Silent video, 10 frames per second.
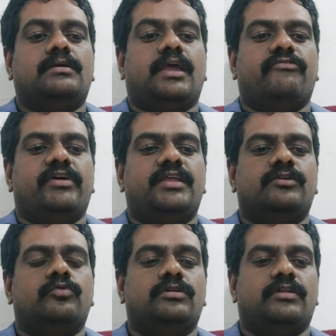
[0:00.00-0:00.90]
a very
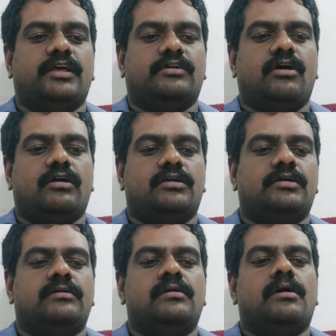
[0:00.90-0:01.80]
good
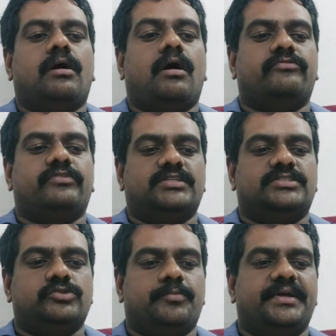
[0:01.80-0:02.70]
record of
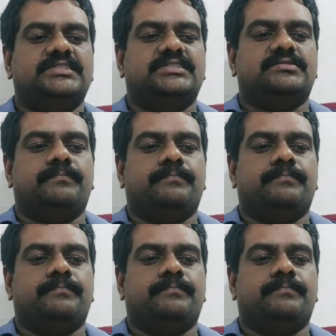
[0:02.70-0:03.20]
achievements.